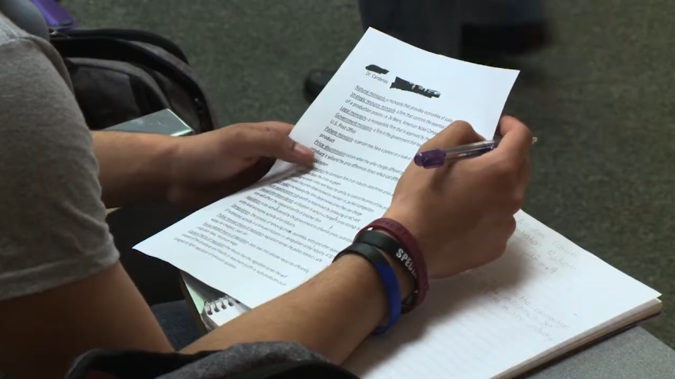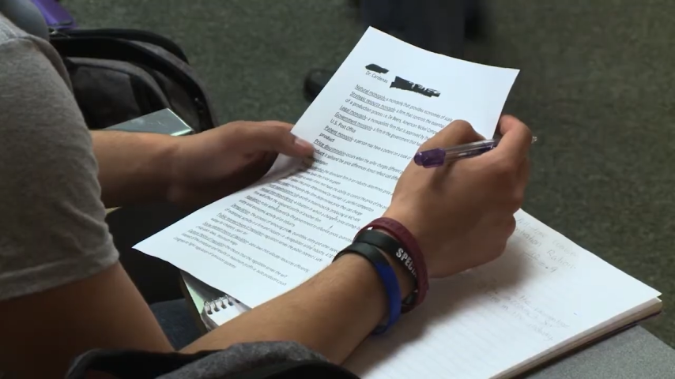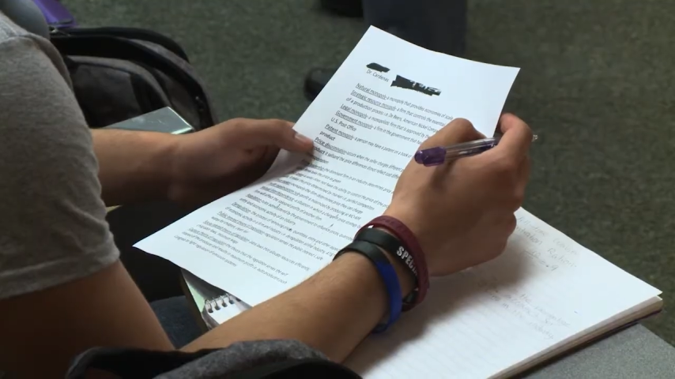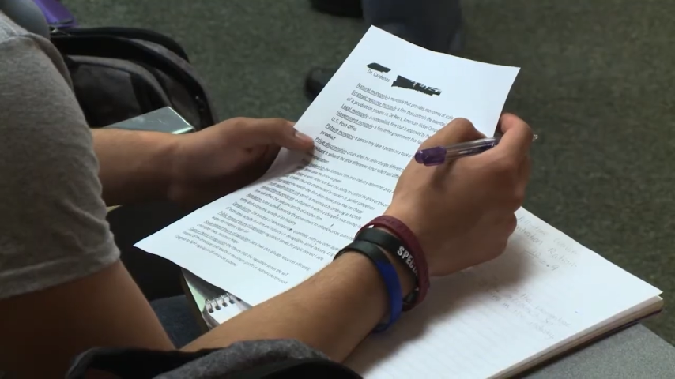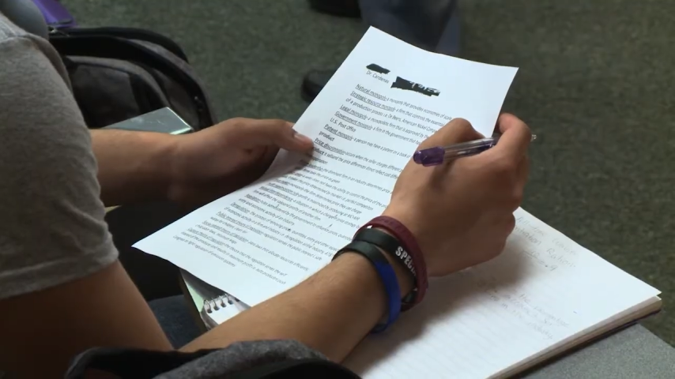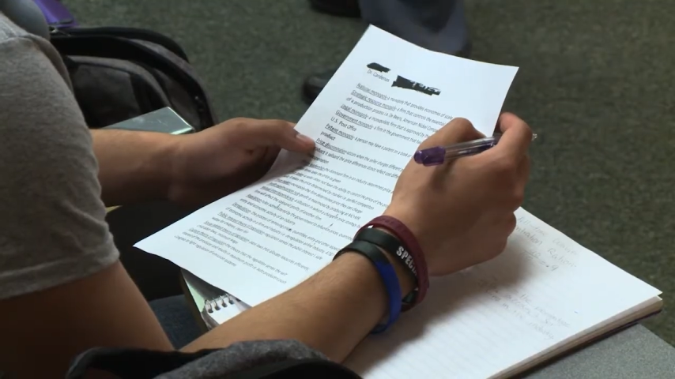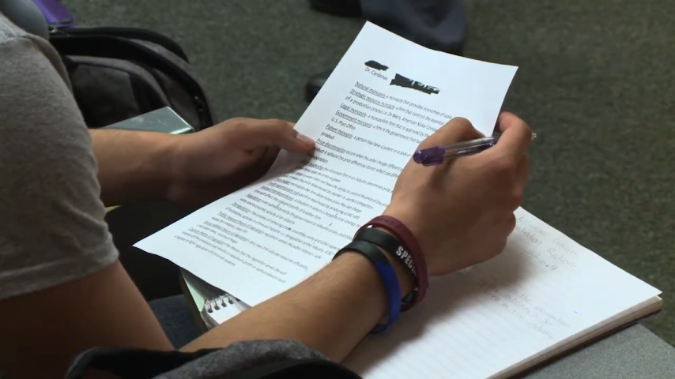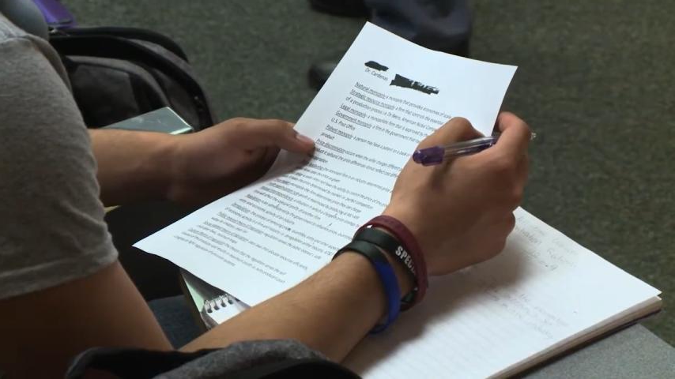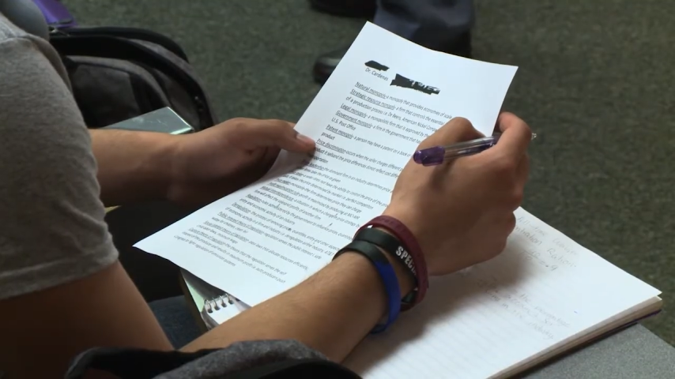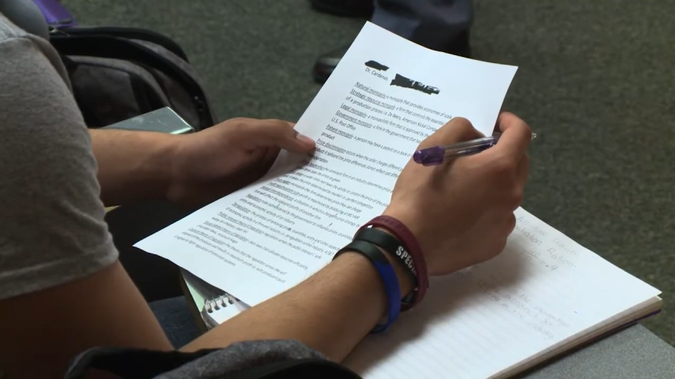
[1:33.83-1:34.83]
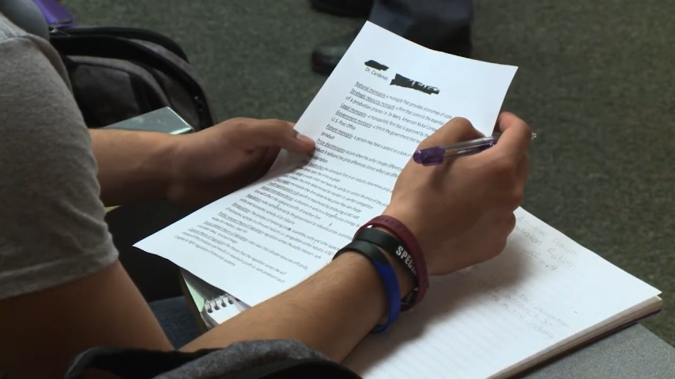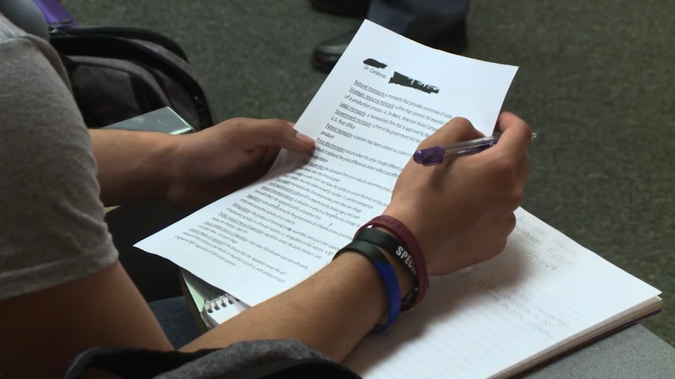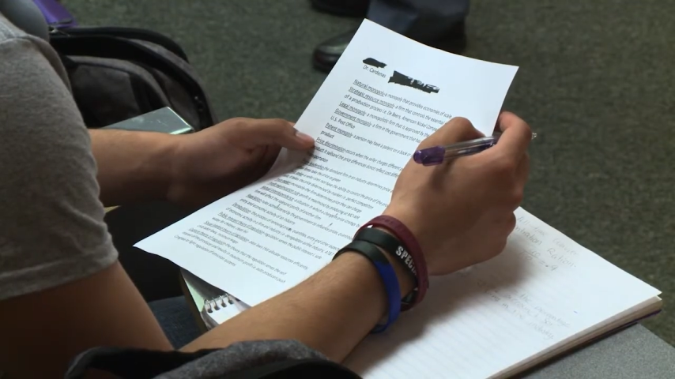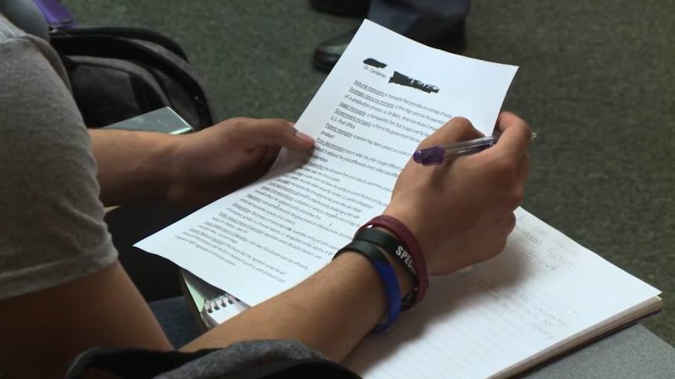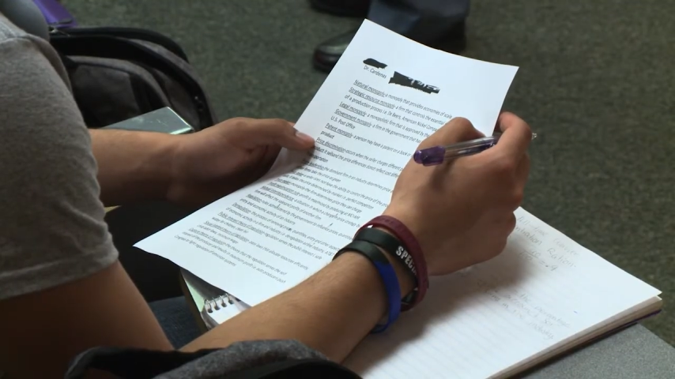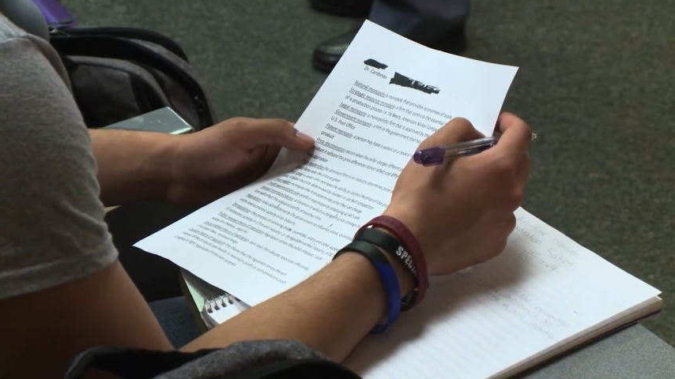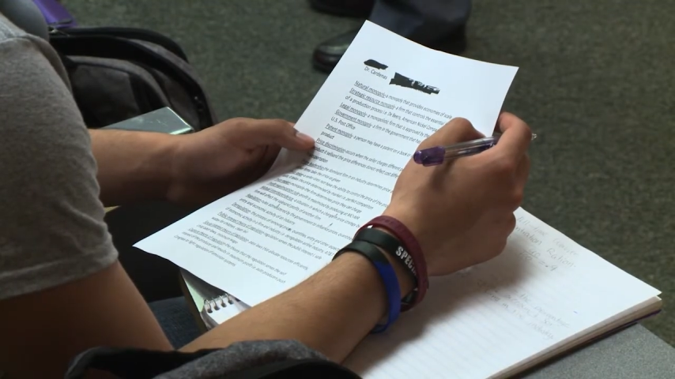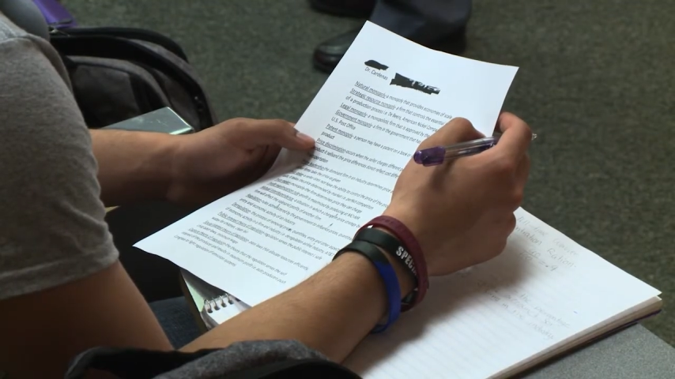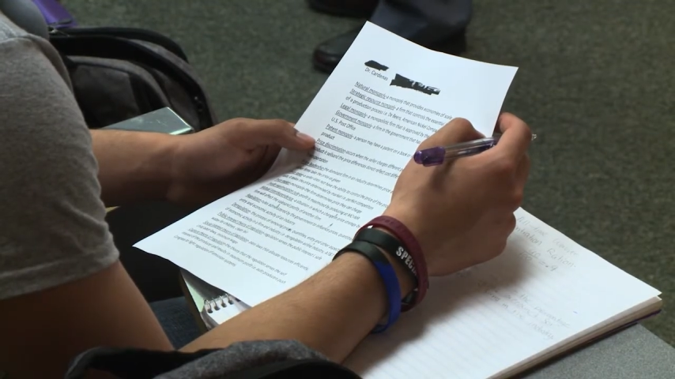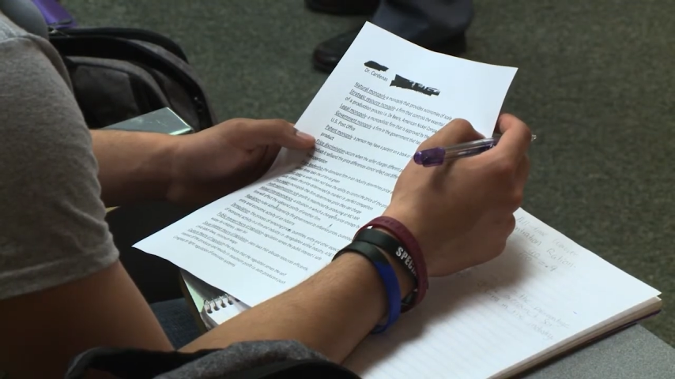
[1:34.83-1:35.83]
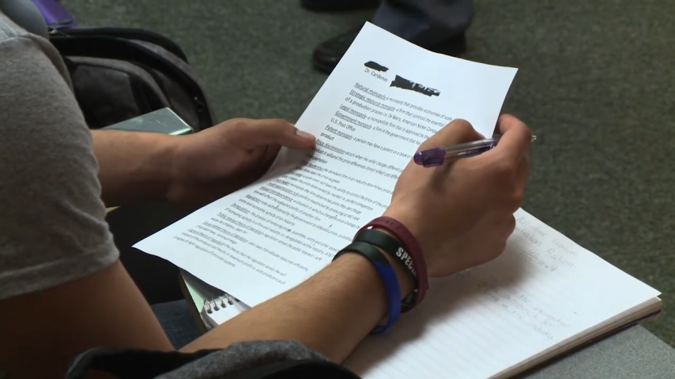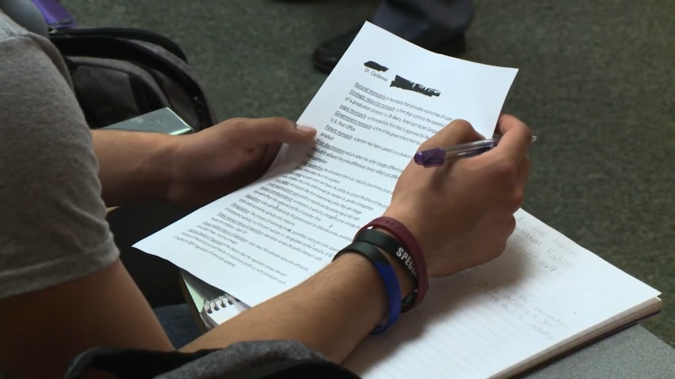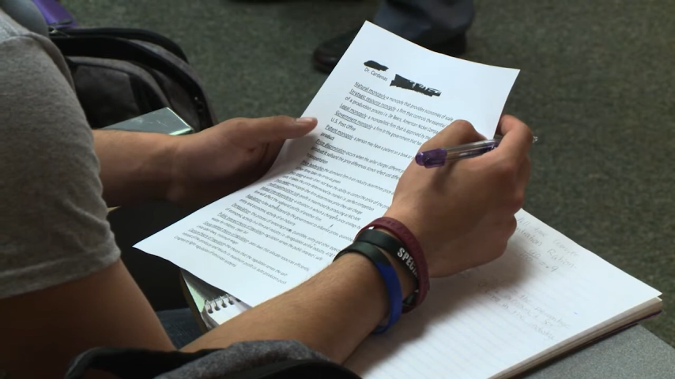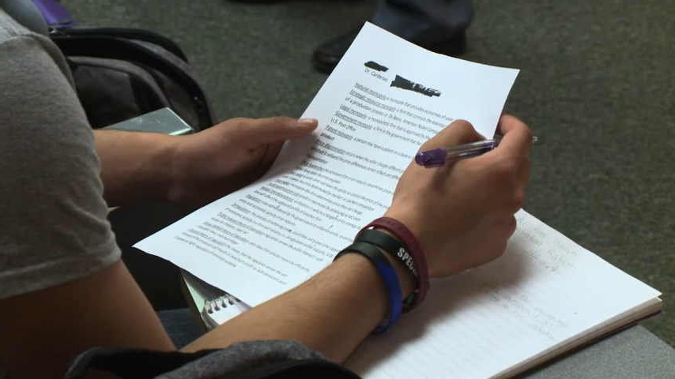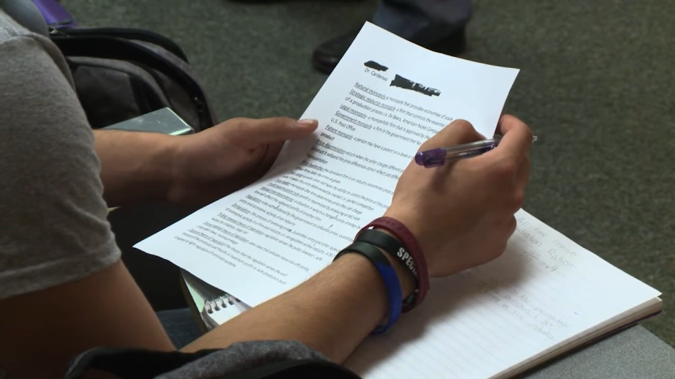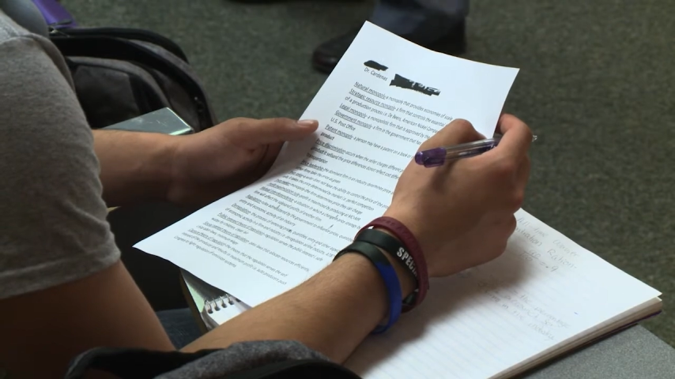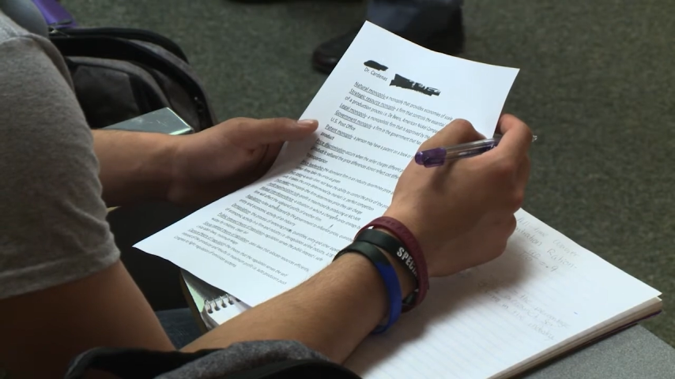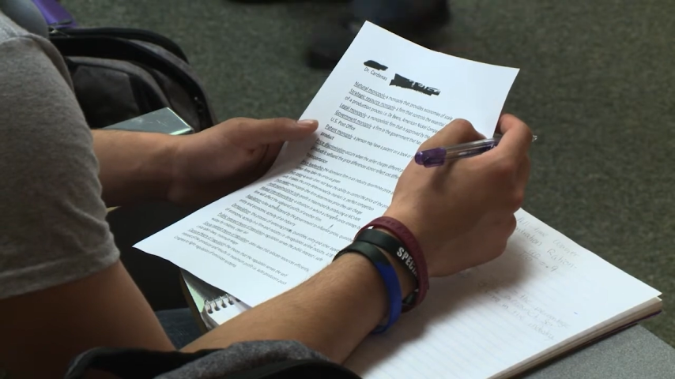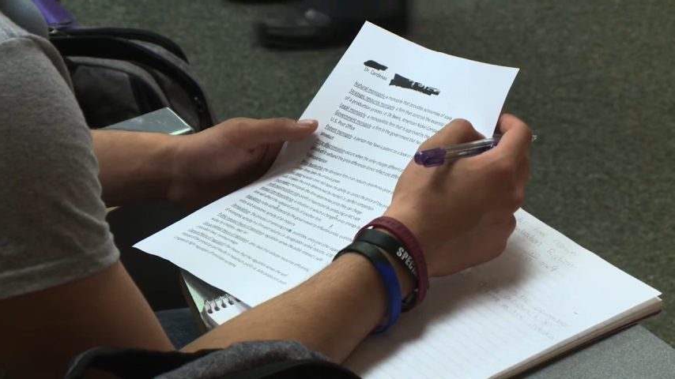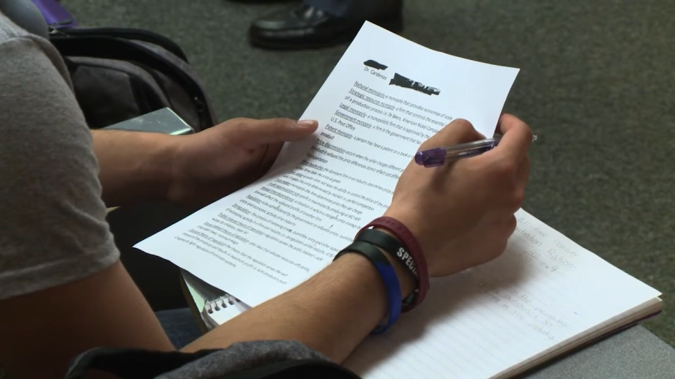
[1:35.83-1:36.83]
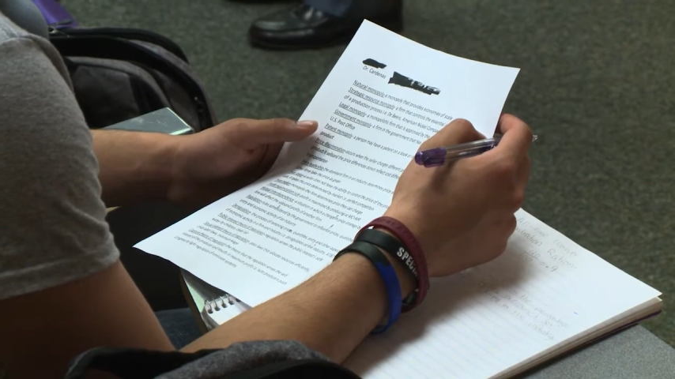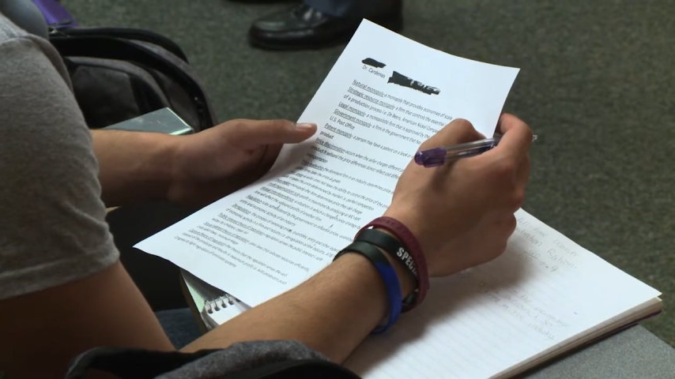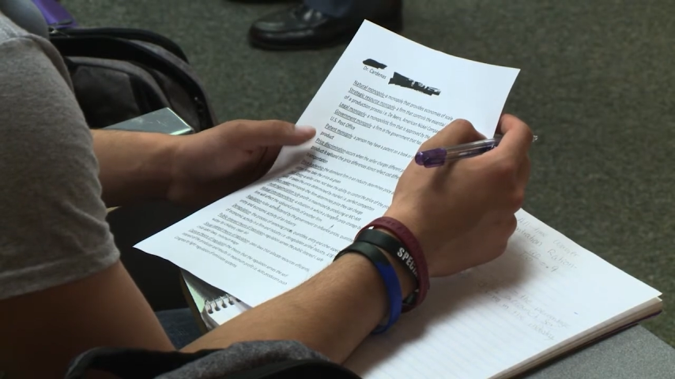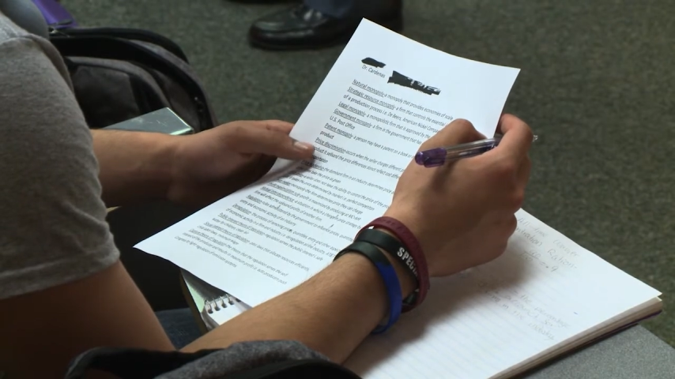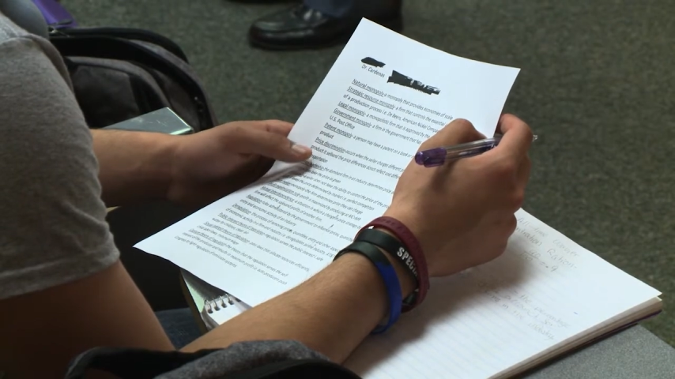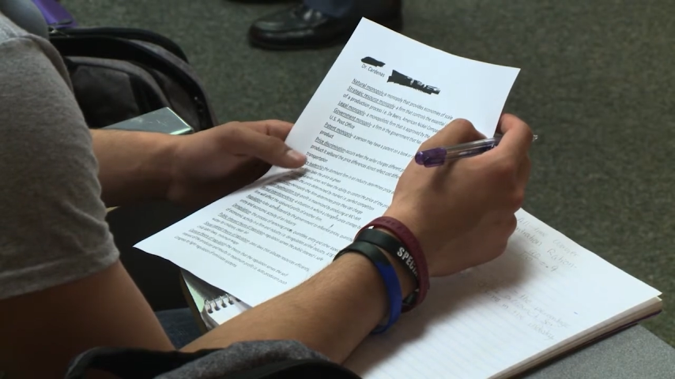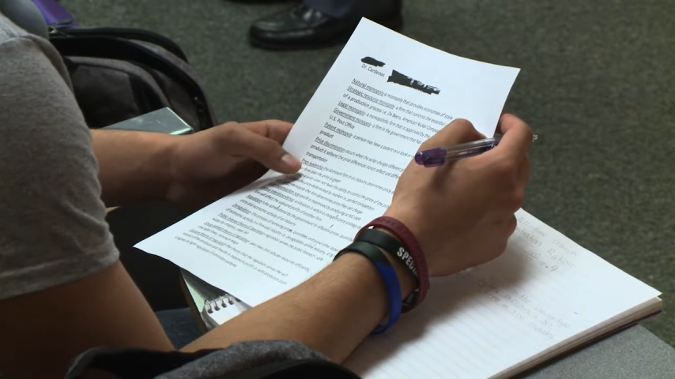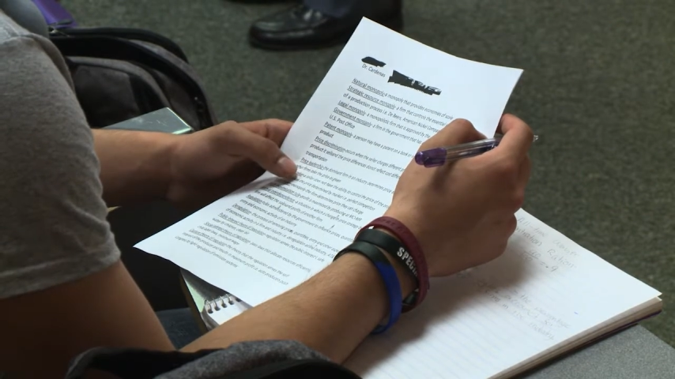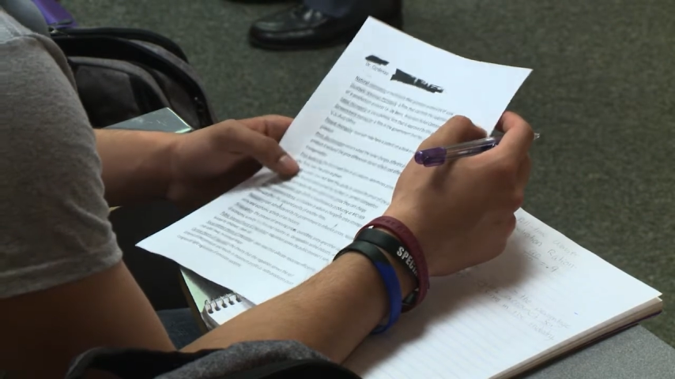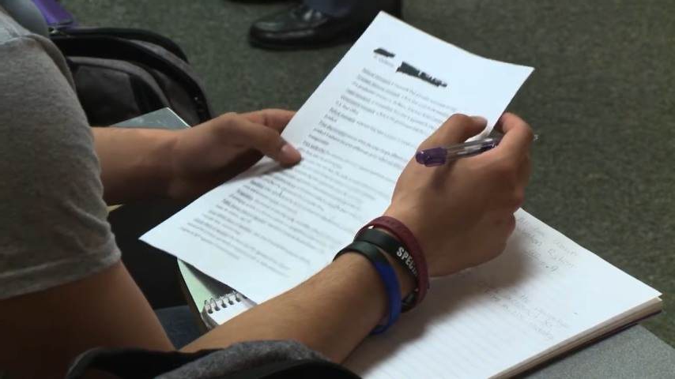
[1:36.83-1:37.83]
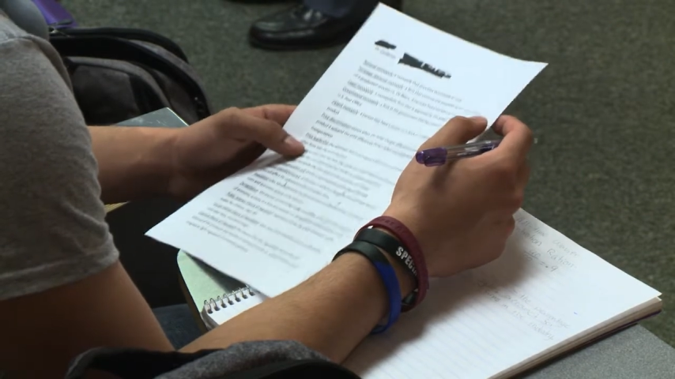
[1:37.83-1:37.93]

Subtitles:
No face is visible, so there are no lips to read.